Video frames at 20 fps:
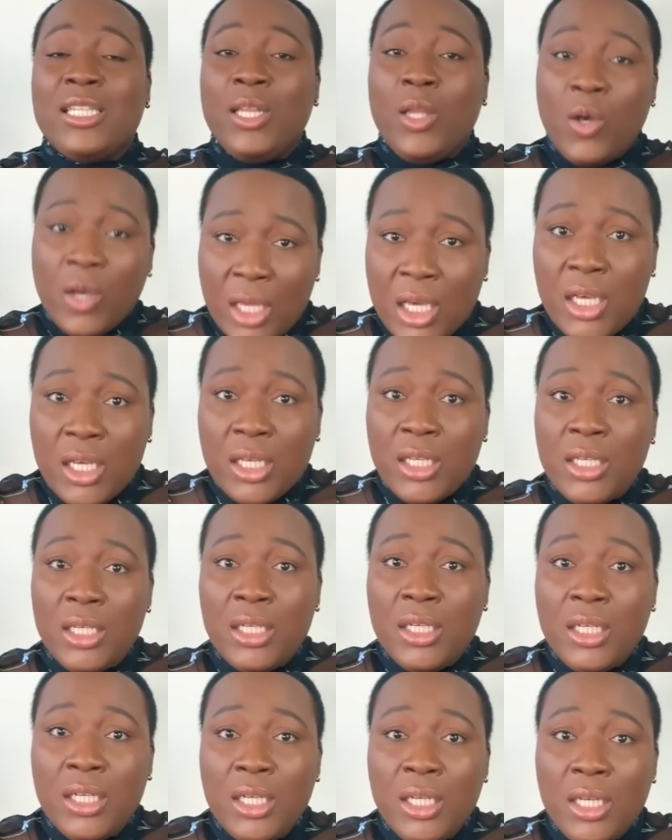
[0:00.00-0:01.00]
look,
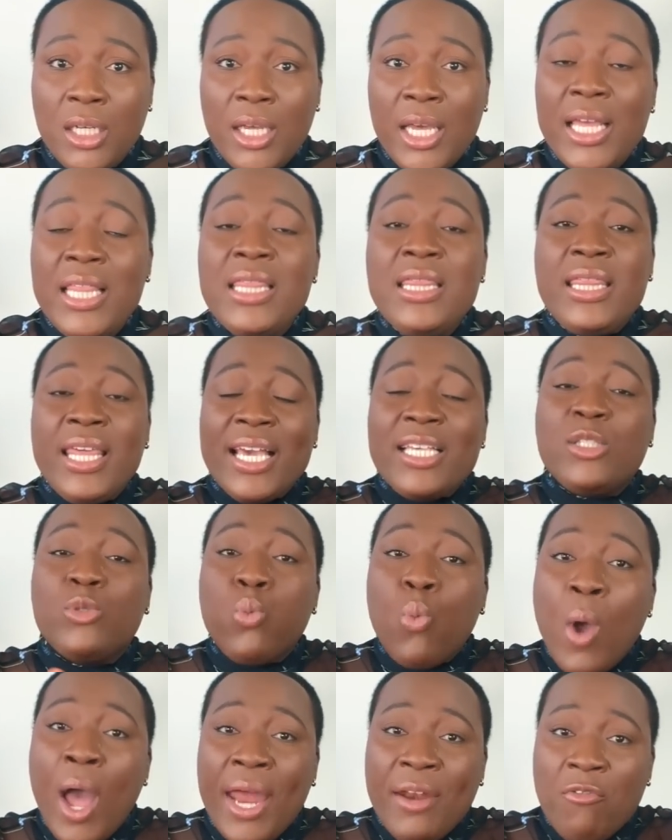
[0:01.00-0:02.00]
this
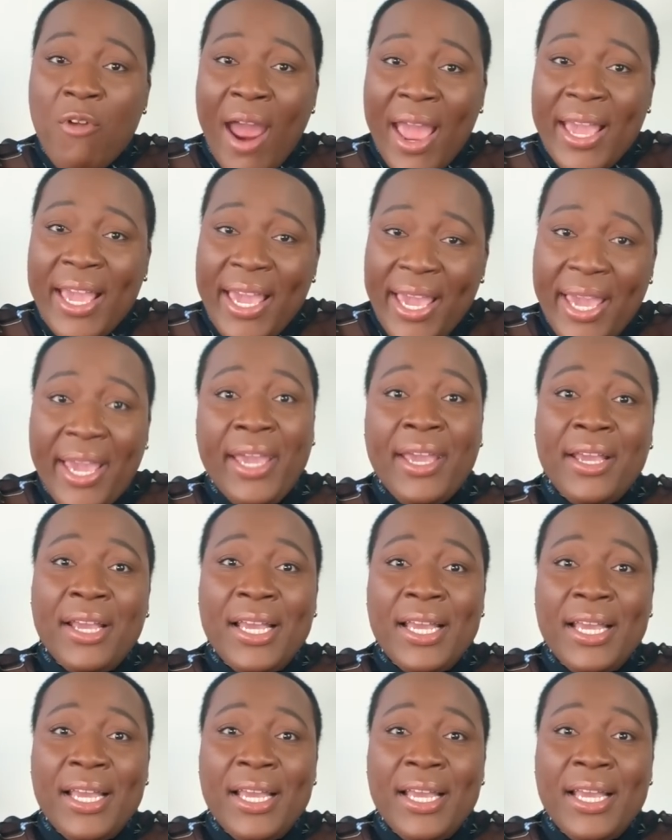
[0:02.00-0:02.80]
one right here